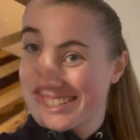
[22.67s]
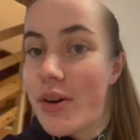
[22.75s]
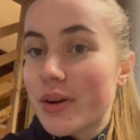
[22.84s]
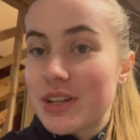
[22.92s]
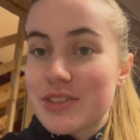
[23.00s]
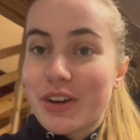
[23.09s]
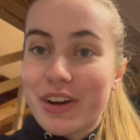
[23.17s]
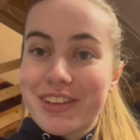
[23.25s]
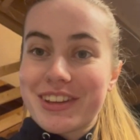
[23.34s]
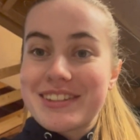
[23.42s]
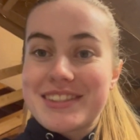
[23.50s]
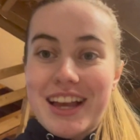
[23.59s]
So it is
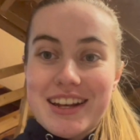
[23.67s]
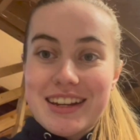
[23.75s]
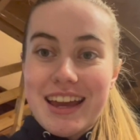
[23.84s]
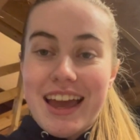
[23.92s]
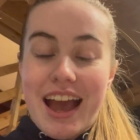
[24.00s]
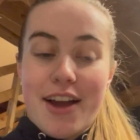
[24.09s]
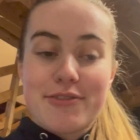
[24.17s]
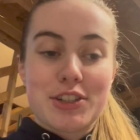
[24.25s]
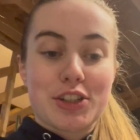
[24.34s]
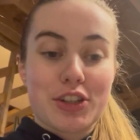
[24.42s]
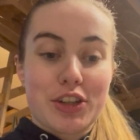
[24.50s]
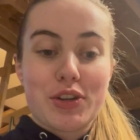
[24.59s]
currently Sunday
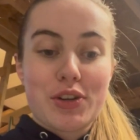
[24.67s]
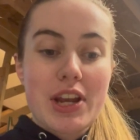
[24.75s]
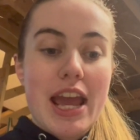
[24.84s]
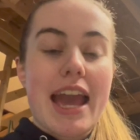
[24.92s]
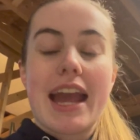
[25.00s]
afternoon,